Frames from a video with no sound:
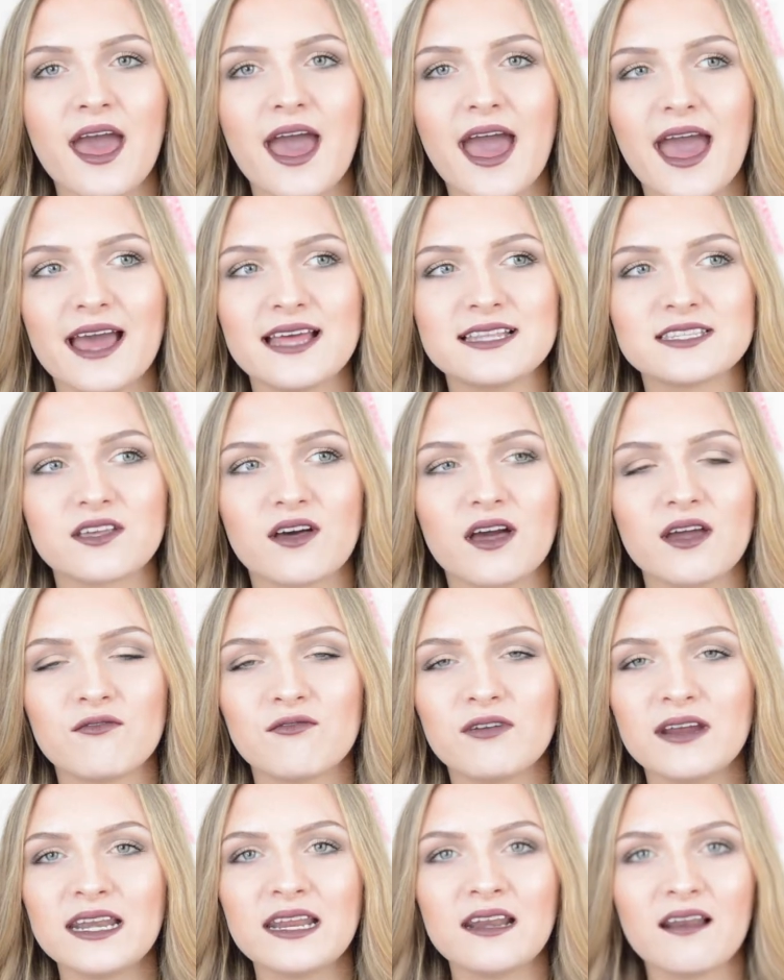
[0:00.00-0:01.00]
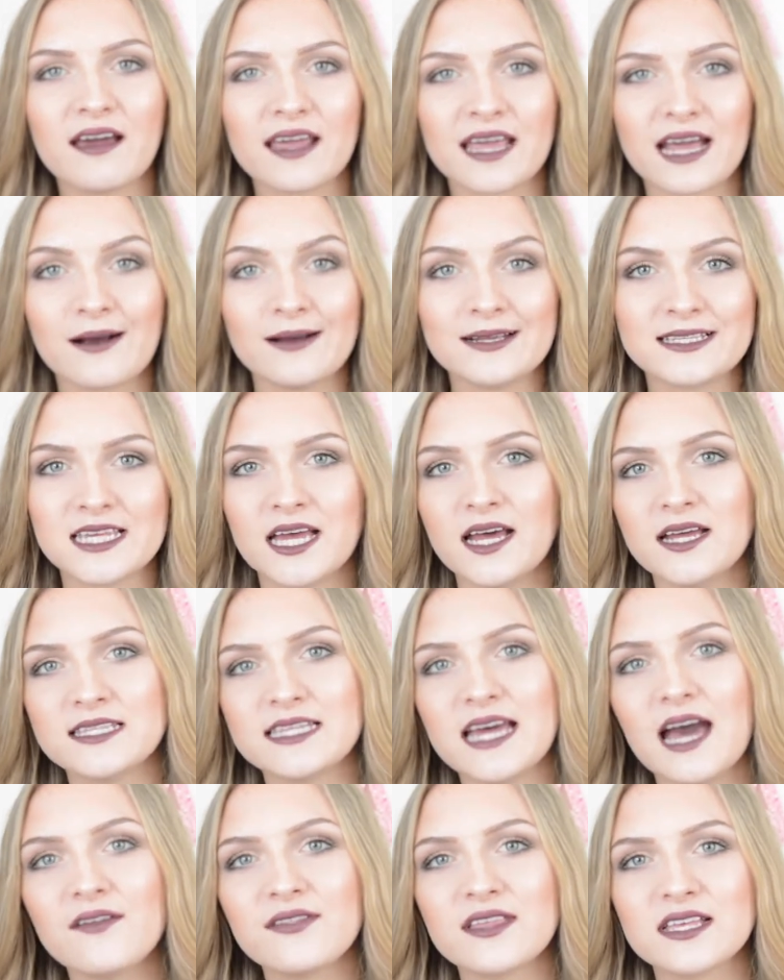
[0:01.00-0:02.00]
And I really like how it turned
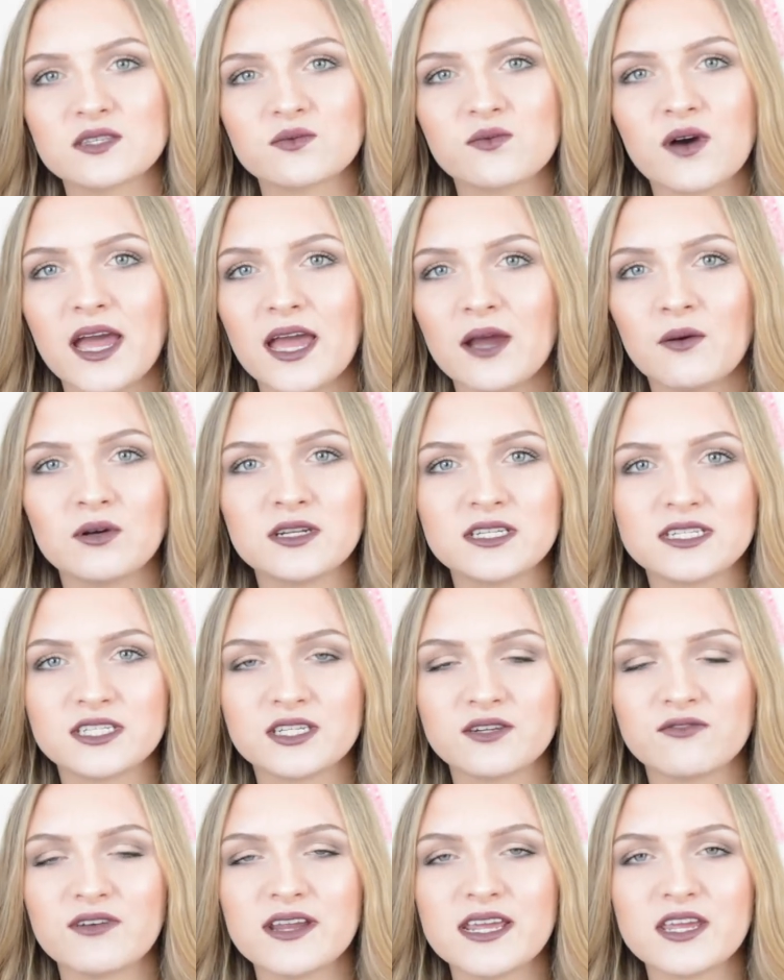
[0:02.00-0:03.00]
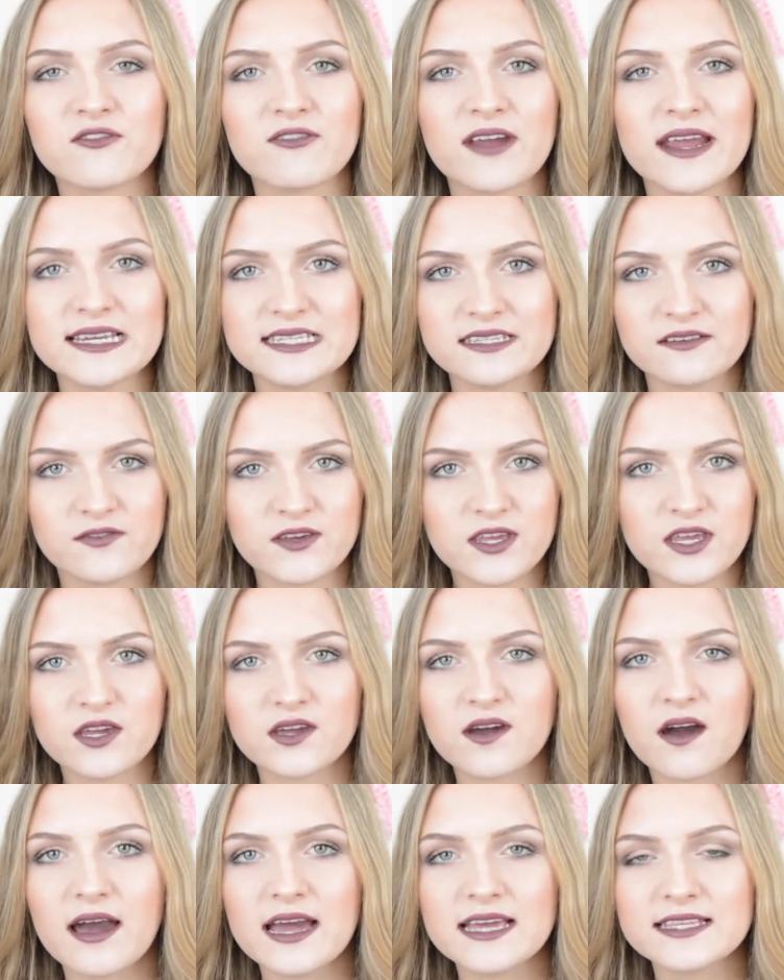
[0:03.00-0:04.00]
out. That's why I wanted to recreate it for you
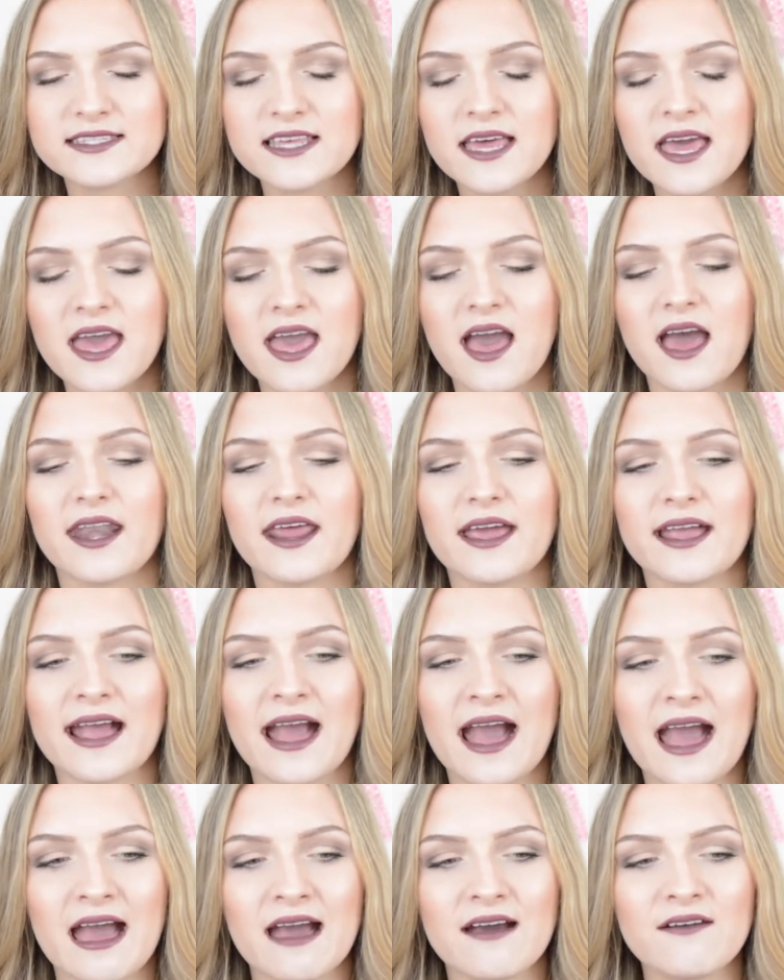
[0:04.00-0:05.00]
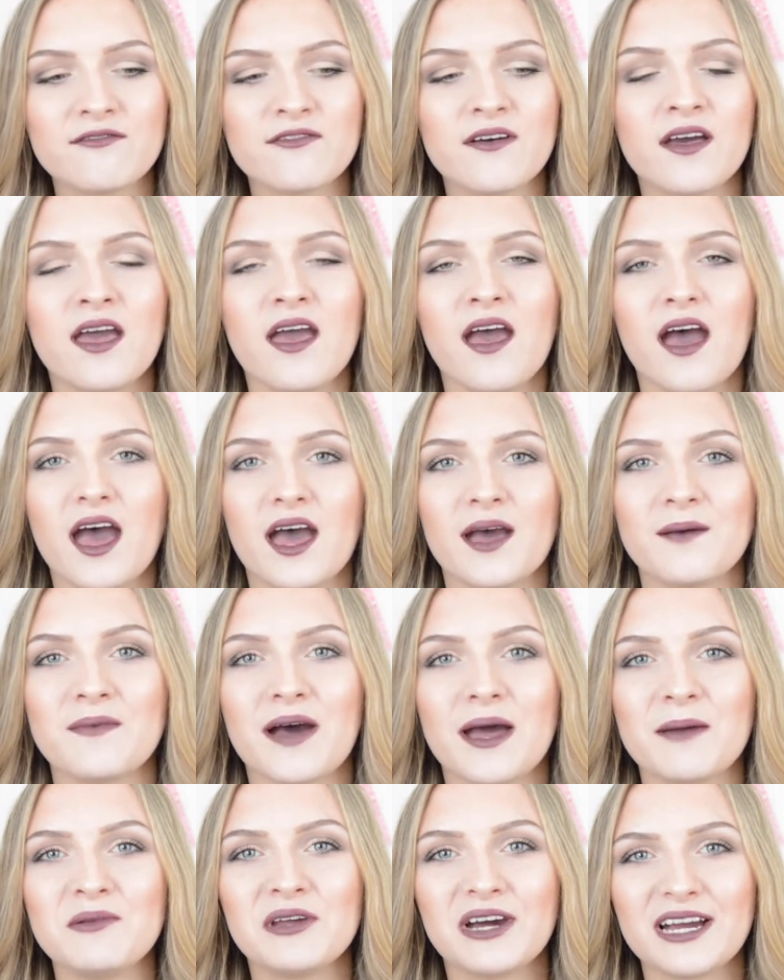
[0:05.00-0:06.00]
guys, and I have.
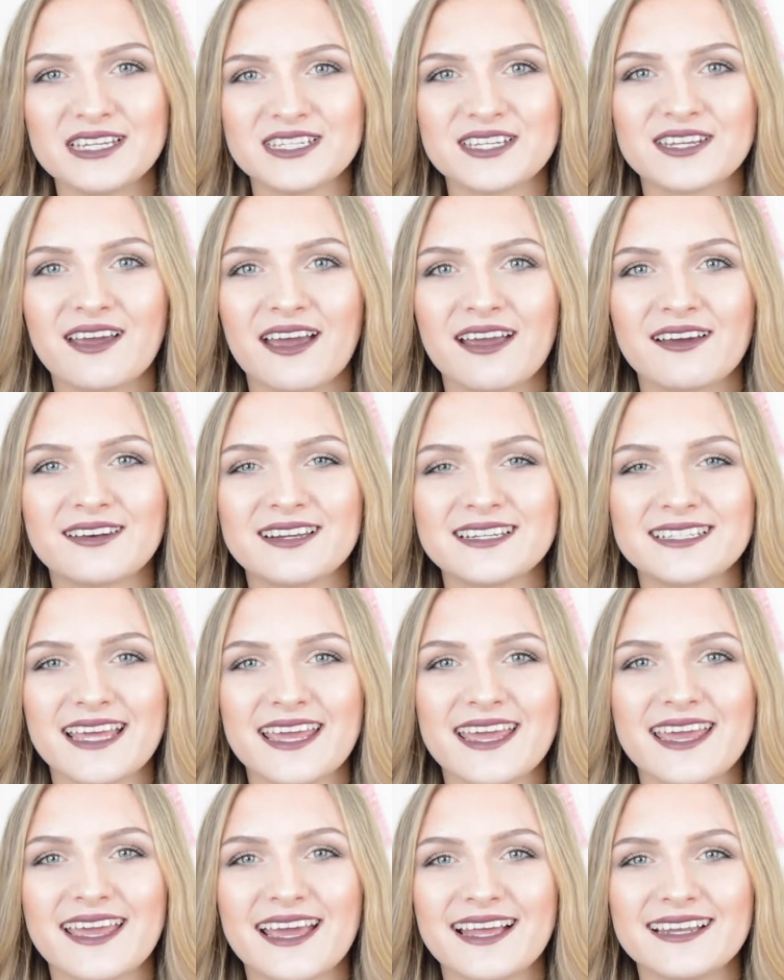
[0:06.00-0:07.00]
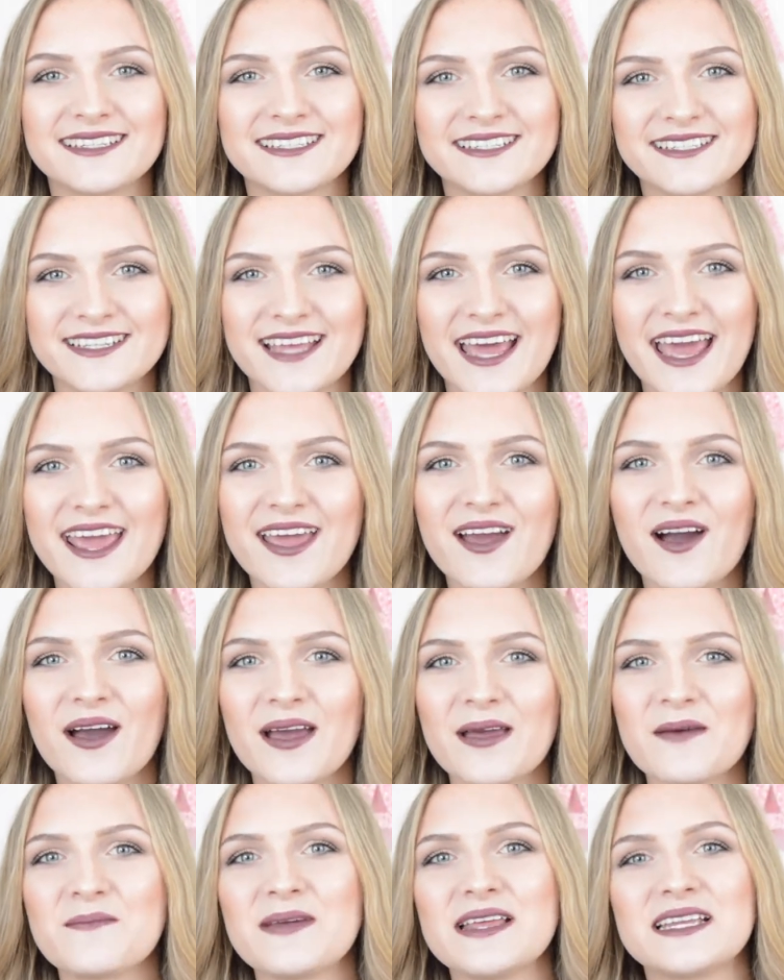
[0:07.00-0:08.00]
I'm not actually going on a date again today.
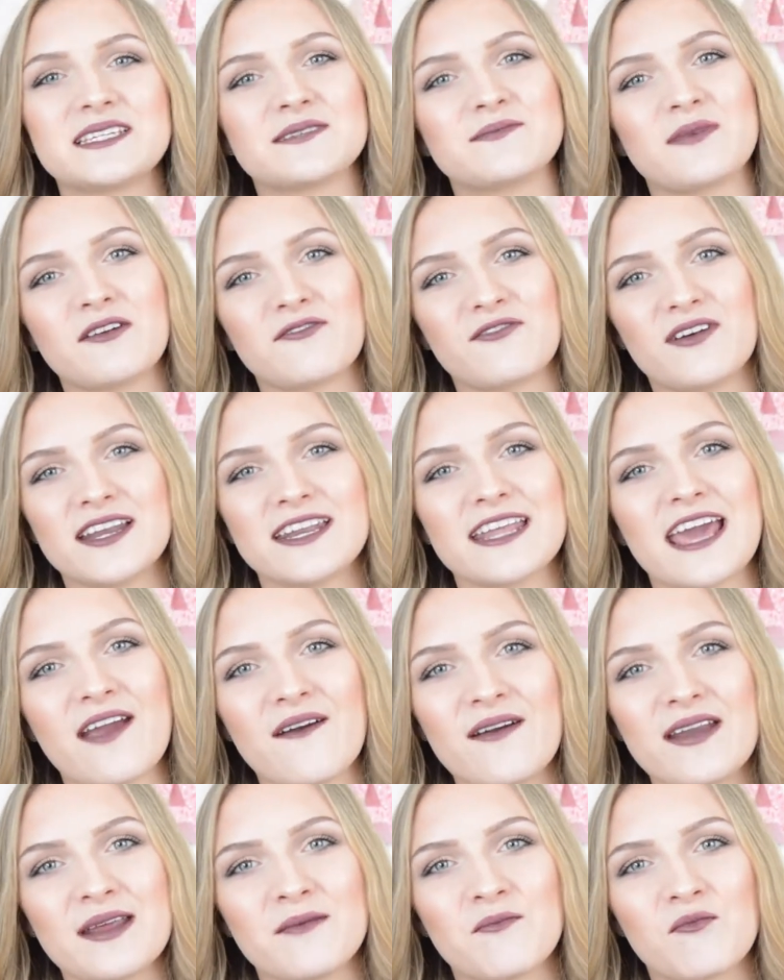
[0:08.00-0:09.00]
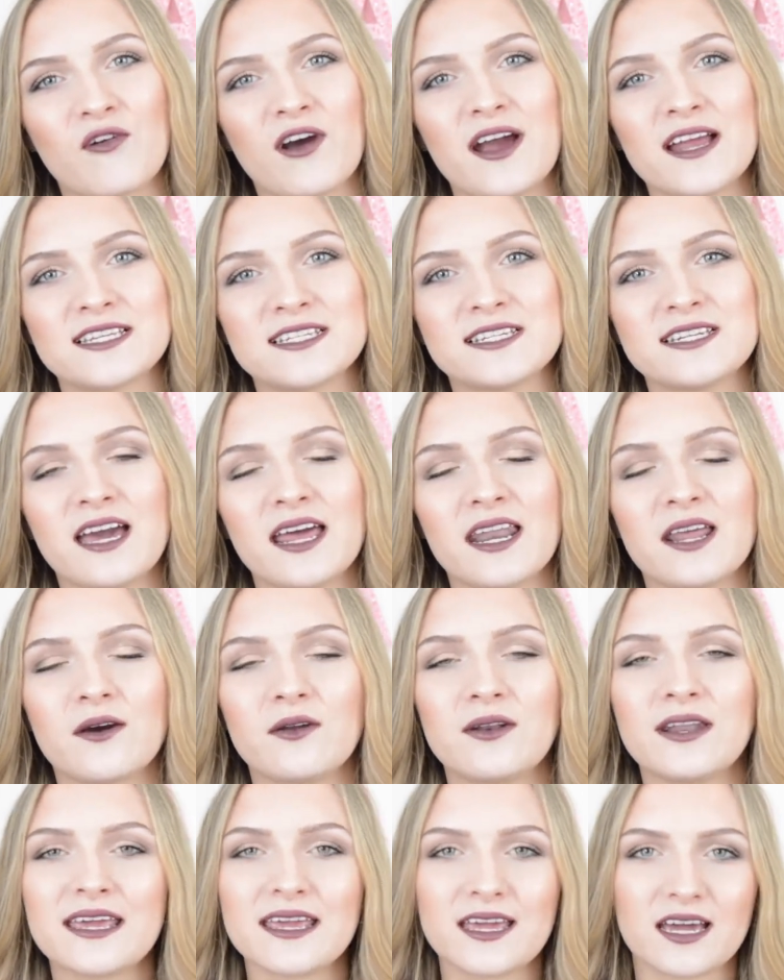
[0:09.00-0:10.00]
I am meeting my friend Erin in Brighton, and I'll
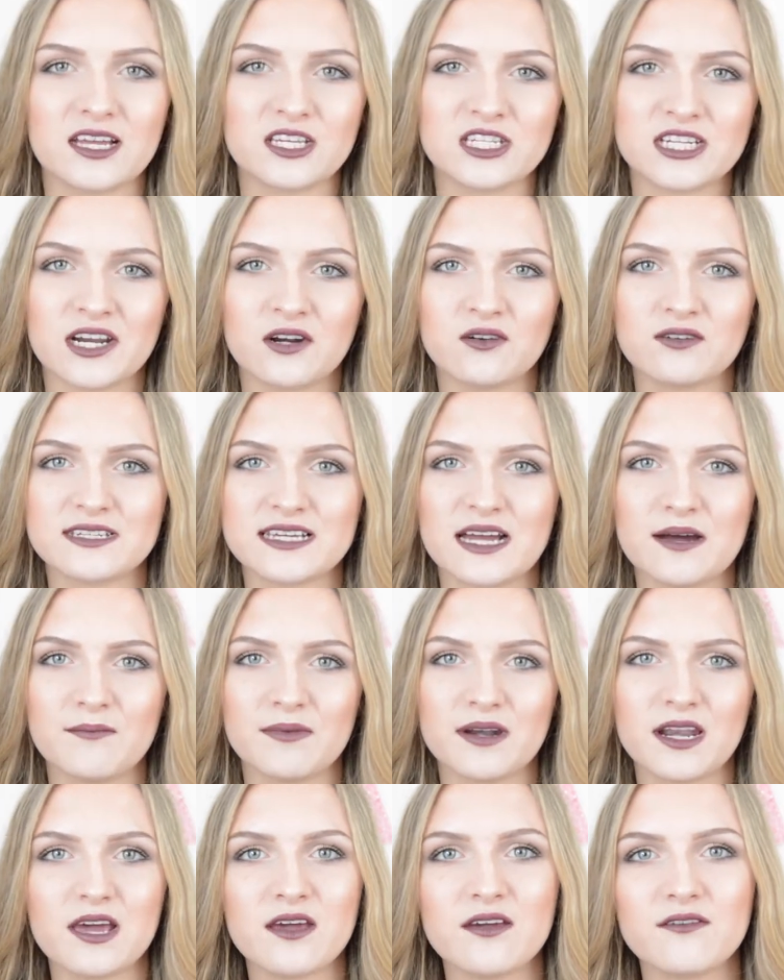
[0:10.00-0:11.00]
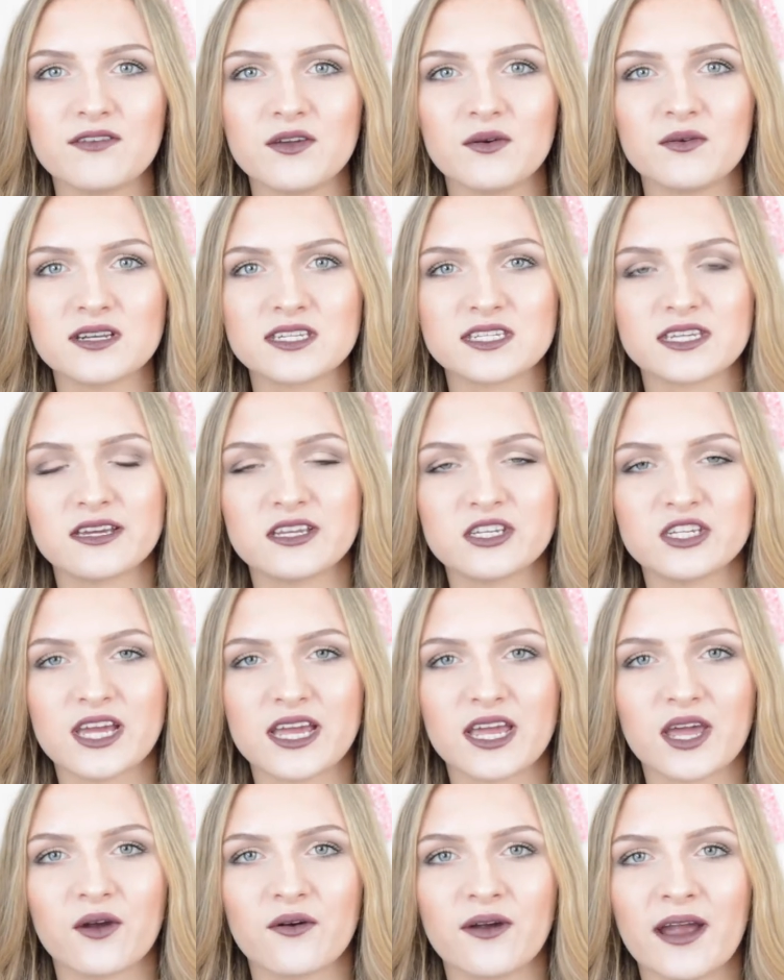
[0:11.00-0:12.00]
link her channel down below if you want to go
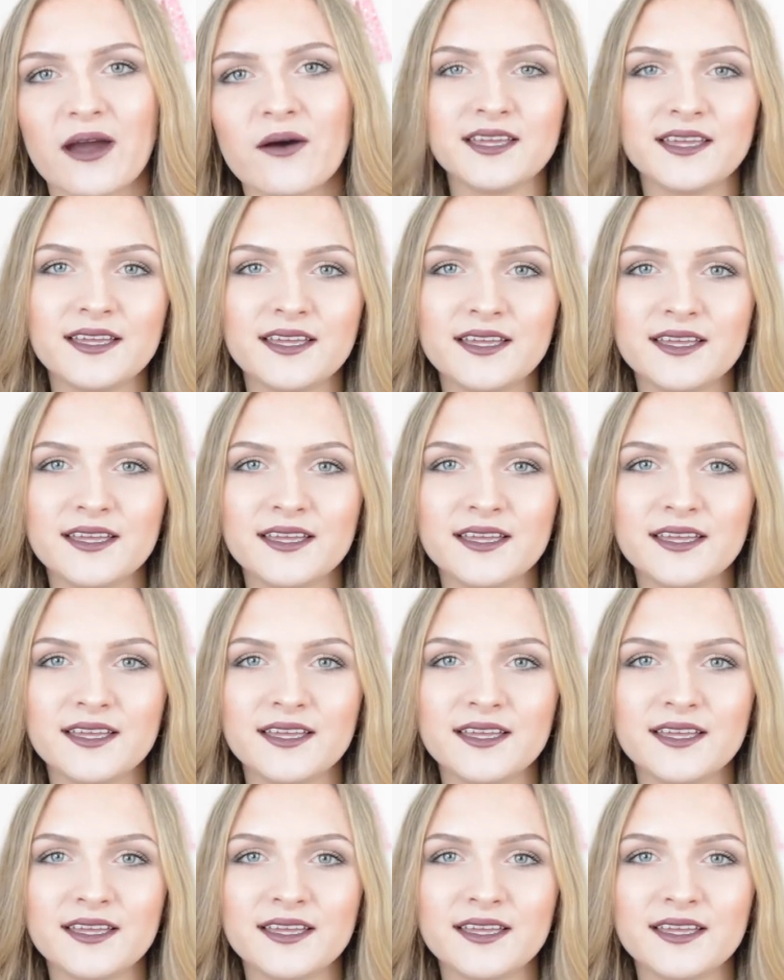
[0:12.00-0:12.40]
check her out.